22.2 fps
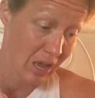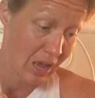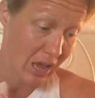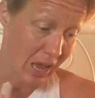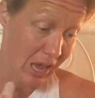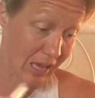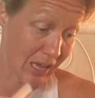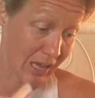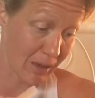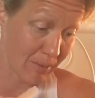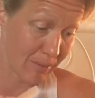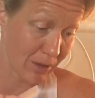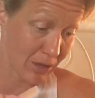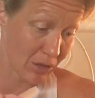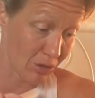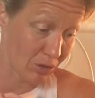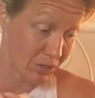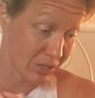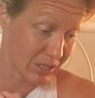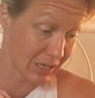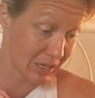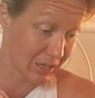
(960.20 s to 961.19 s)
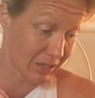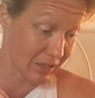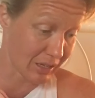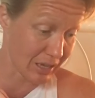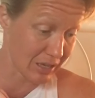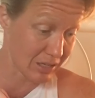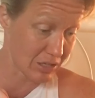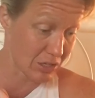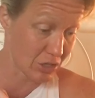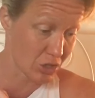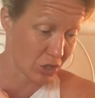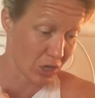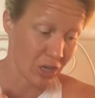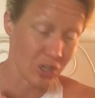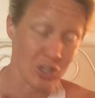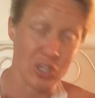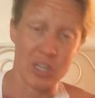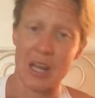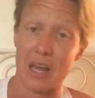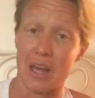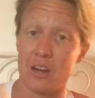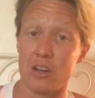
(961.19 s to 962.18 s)
It can be used to cleanse and charge
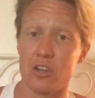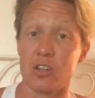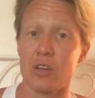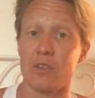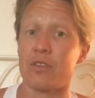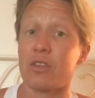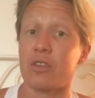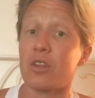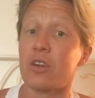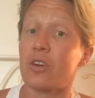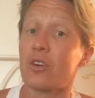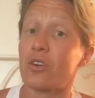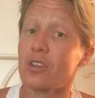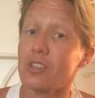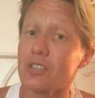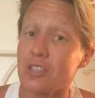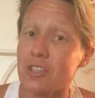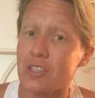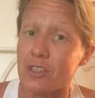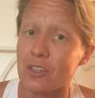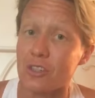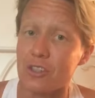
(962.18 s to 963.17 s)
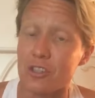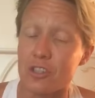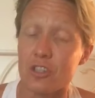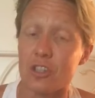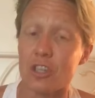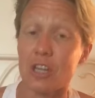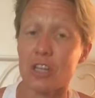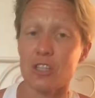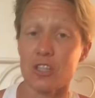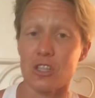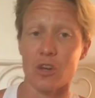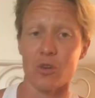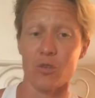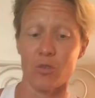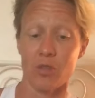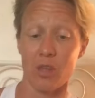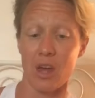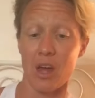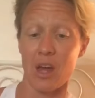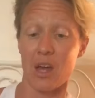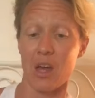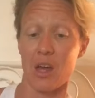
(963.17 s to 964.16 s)
the energy for the crystals. Did you guys know
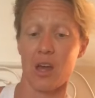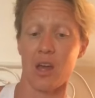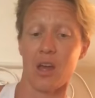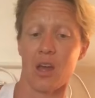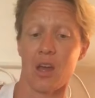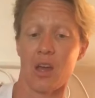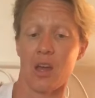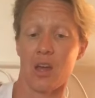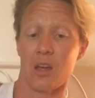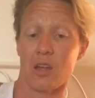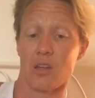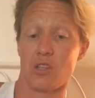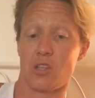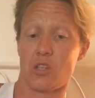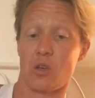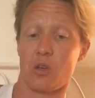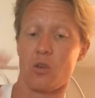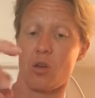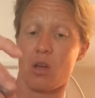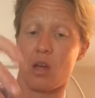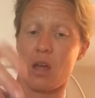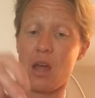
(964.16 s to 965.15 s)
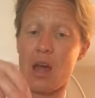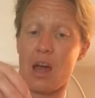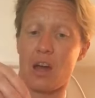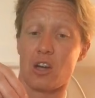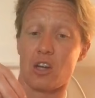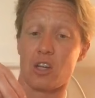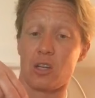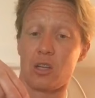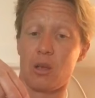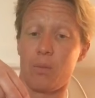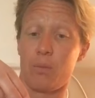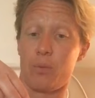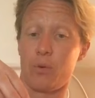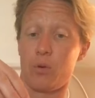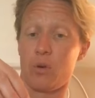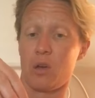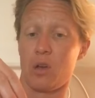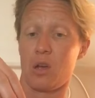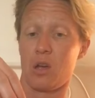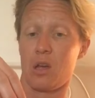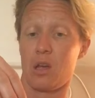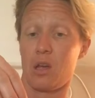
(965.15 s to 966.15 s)
that? So you can actually
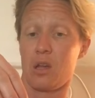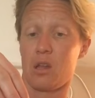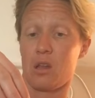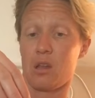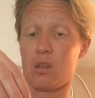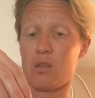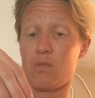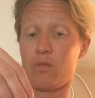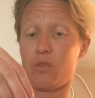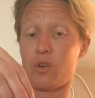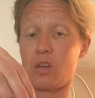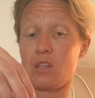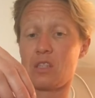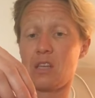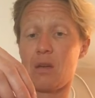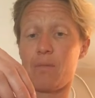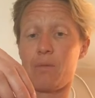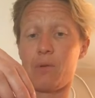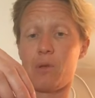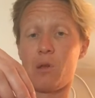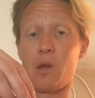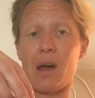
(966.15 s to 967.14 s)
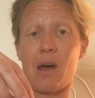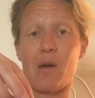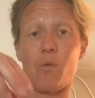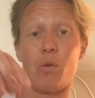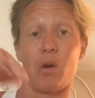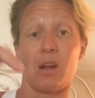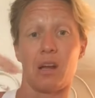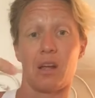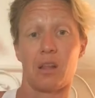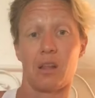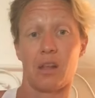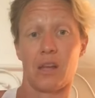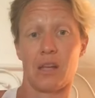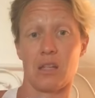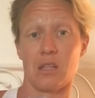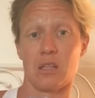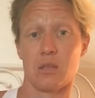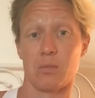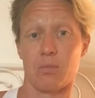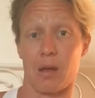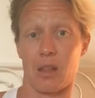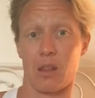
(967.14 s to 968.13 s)
put, for example, I want to
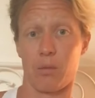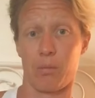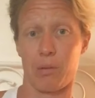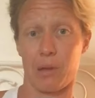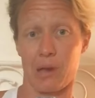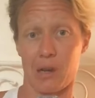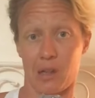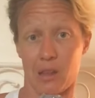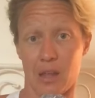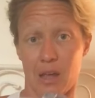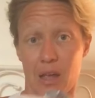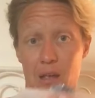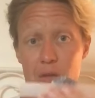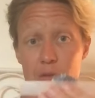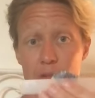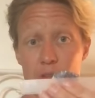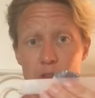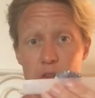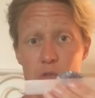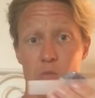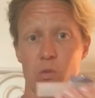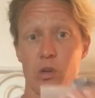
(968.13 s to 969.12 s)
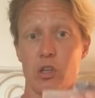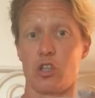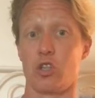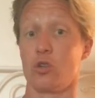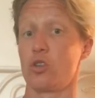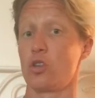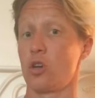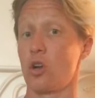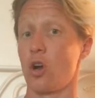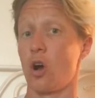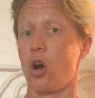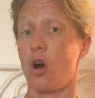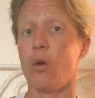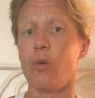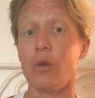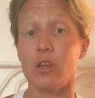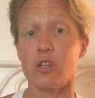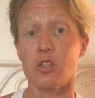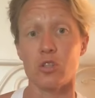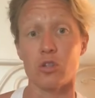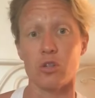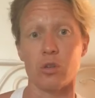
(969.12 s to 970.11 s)
cleanse my lapidolite, which you should
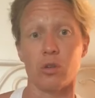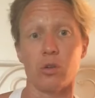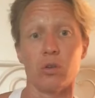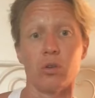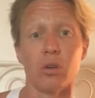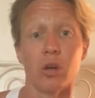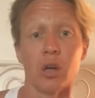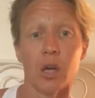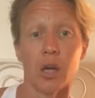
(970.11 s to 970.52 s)
always do.